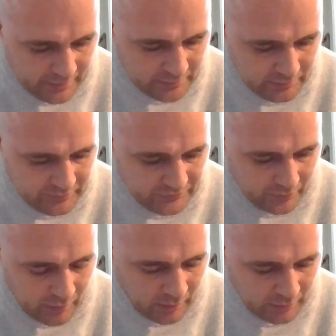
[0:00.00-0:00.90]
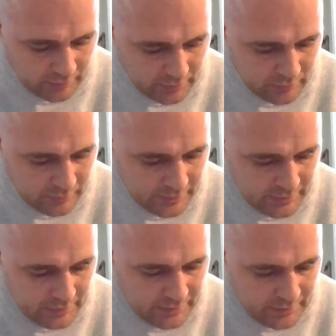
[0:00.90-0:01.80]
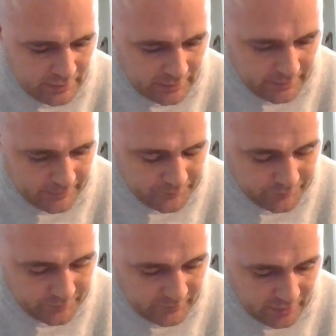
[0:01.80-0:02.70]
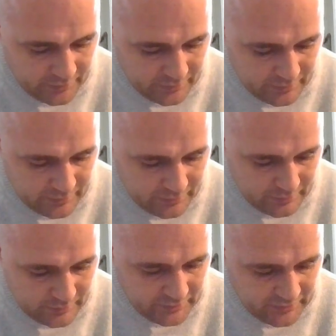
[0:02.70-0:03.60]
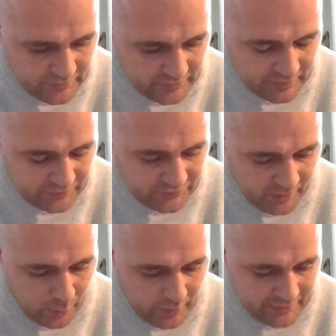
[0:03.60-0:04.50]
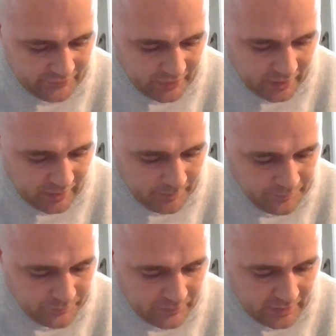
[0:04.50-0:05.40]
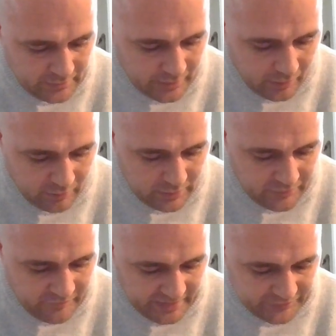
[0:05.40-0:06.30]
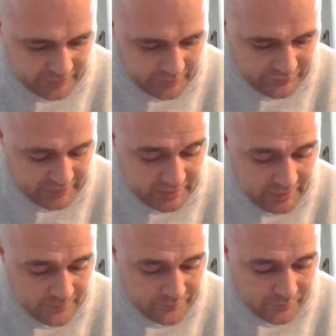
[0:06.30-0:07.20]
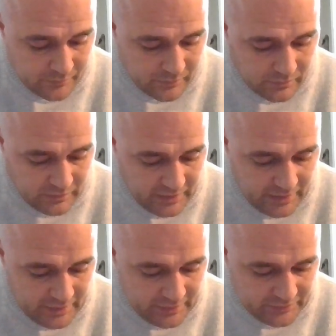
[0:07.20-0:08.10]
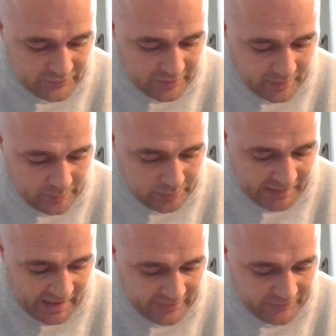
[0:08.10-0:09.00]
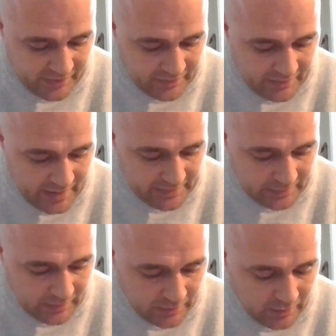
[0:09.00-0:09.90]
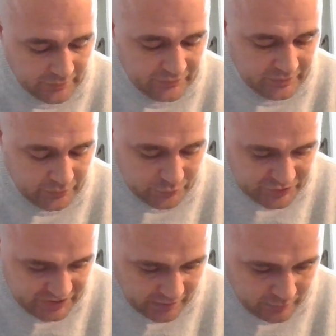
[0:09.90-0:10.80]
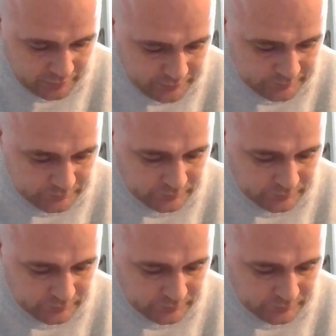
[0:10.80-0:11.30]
El Zocalo. Uh, this is a subway stop. The heart of Mexico City is the Plaza de la Constitucion,